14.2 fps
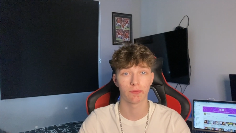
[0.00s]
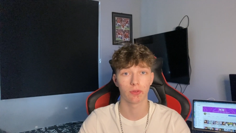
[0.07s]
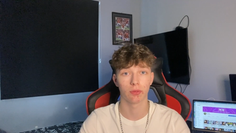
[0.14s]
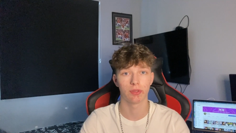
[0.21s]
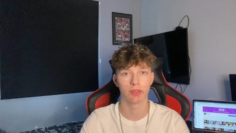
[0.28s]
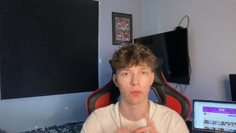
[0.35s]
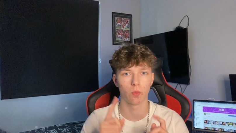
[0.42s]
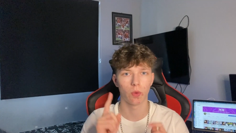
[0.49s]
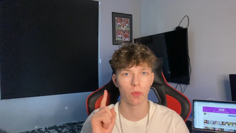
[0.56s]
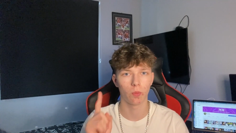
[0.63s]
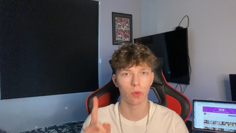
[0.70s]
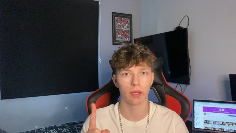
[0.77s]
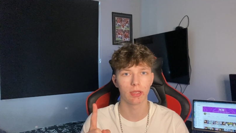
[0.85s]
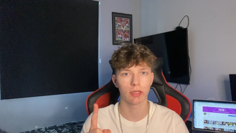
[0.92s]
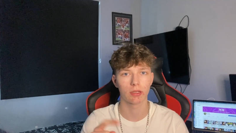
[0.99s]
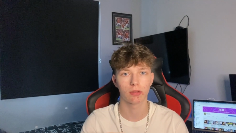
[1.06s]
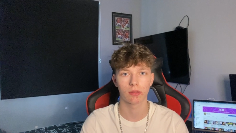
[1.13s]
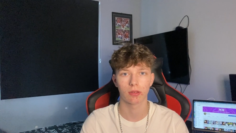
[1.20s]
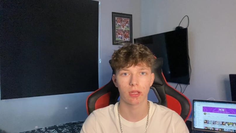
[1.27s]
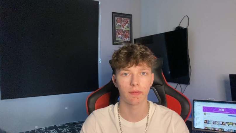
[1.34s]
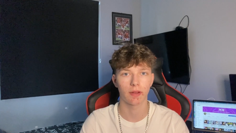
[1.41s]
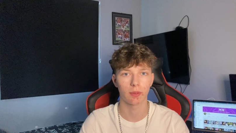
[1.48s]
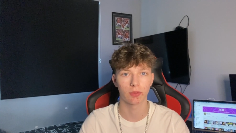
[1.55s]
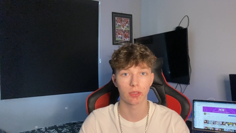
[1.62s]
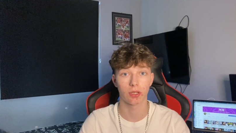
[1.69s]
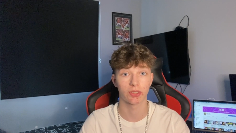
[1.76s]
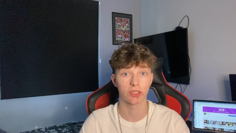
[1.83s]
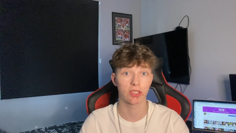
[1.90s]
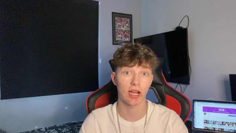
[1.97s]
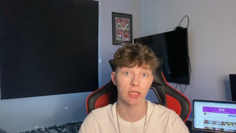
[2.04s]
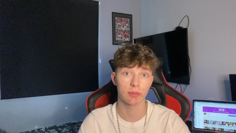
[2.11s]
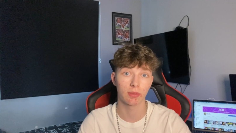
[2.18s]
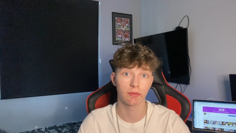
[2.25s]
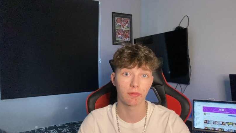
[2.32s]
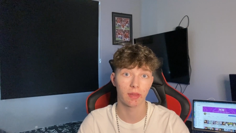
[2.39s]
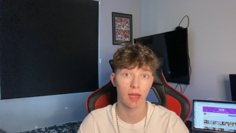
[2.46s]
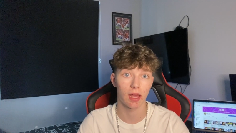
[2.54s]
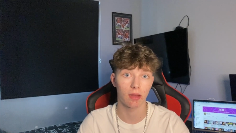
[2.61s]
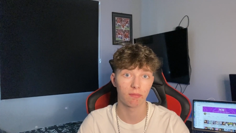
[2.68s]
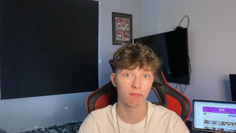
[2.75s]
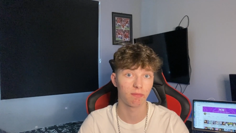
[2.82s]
followers in 1 week. If anyone would like to challenge me for that,